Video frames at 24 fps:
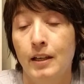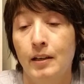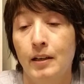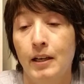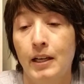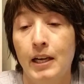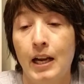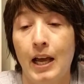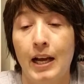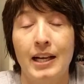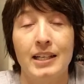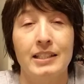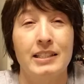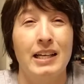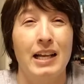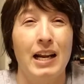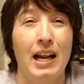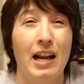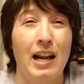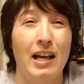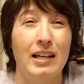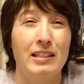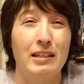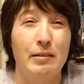and like I said,
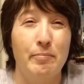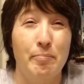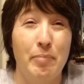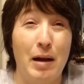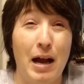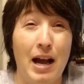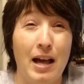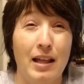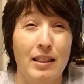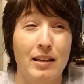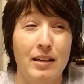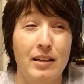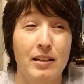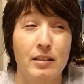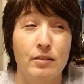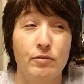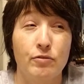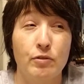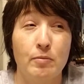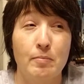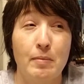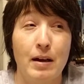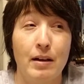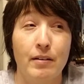I like to buy things
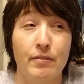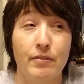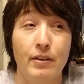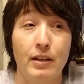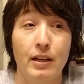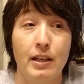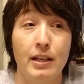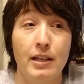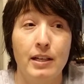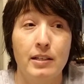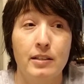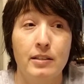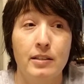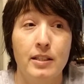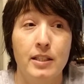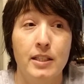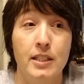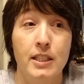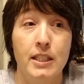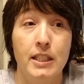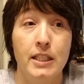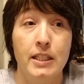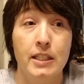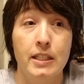from my
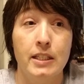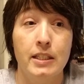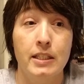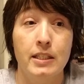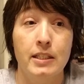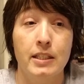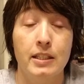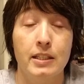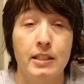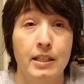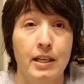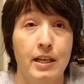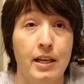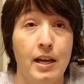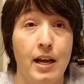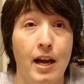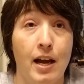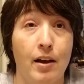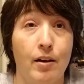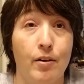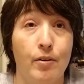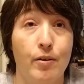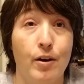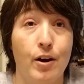affiliates to see
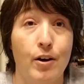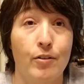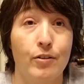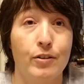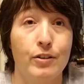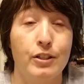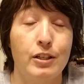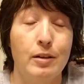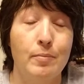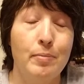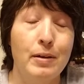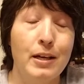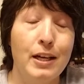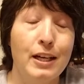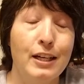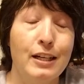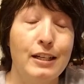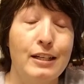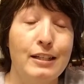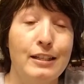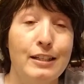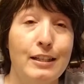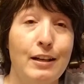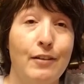how all the shipping and
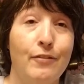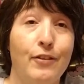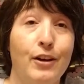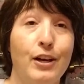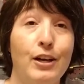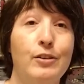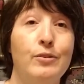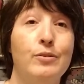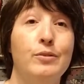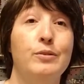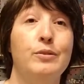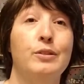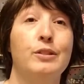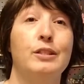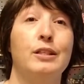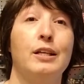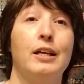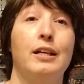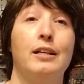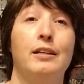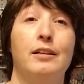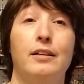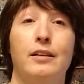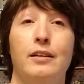stuff goes
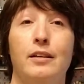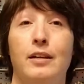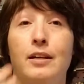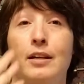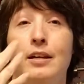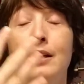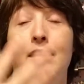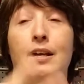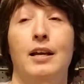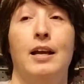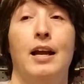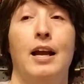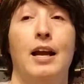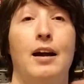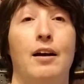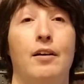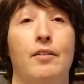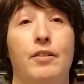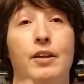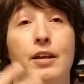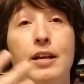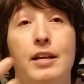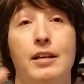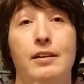and how
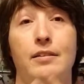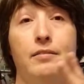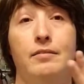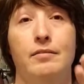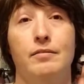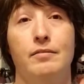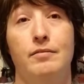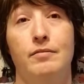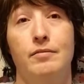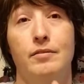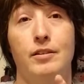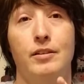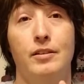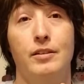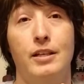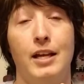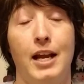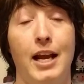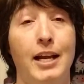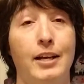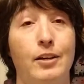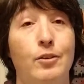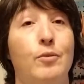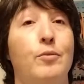they
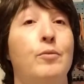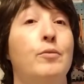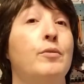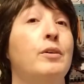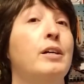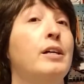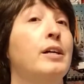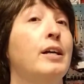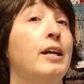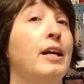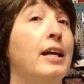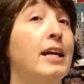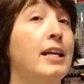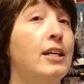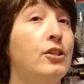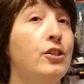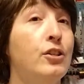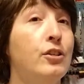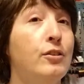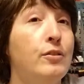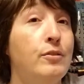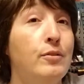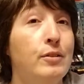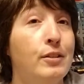handle
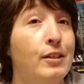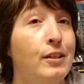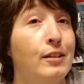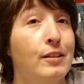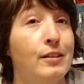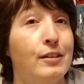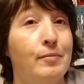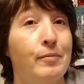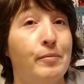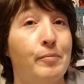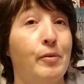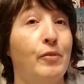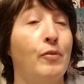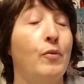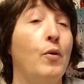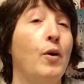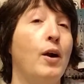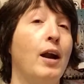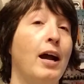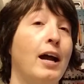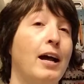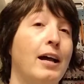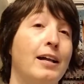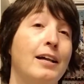issues before
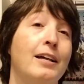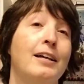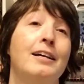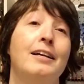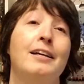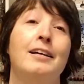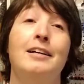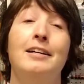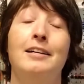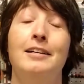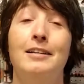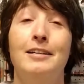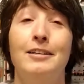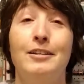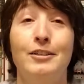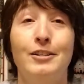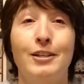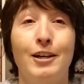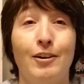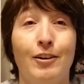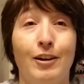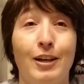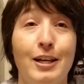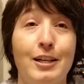I
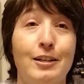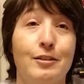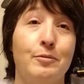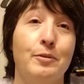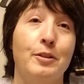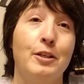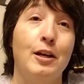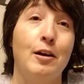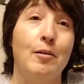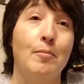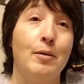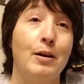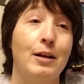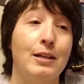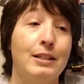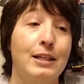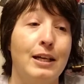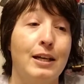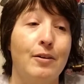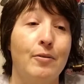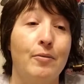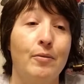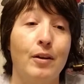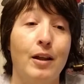share links with y'all because I
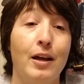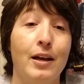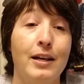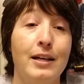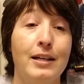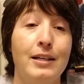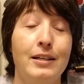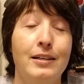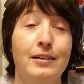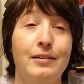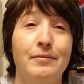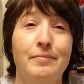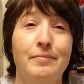don't like